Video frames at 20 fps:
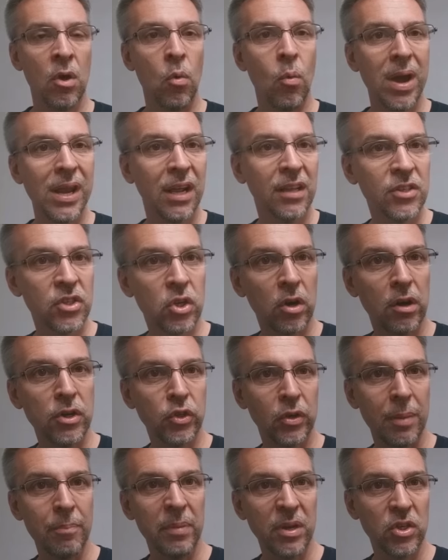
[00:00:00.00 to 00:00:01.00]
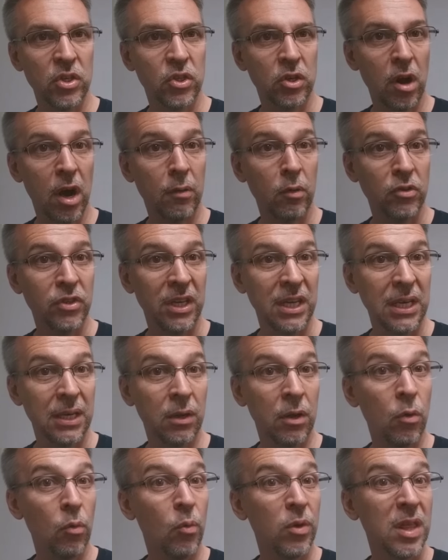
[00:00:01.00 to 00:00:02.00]
Why not start your ambitious card
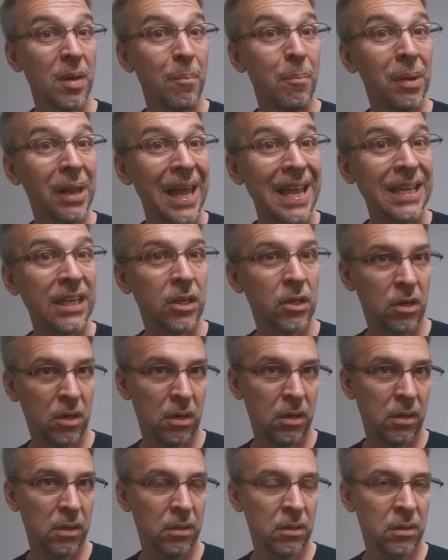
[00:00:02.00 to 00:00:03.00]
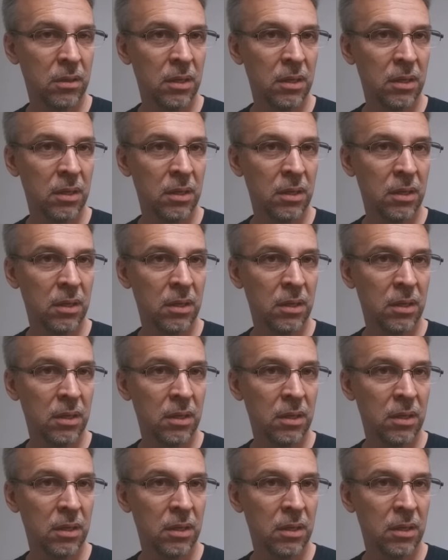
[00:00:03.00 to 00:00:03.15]
routine with a blank card?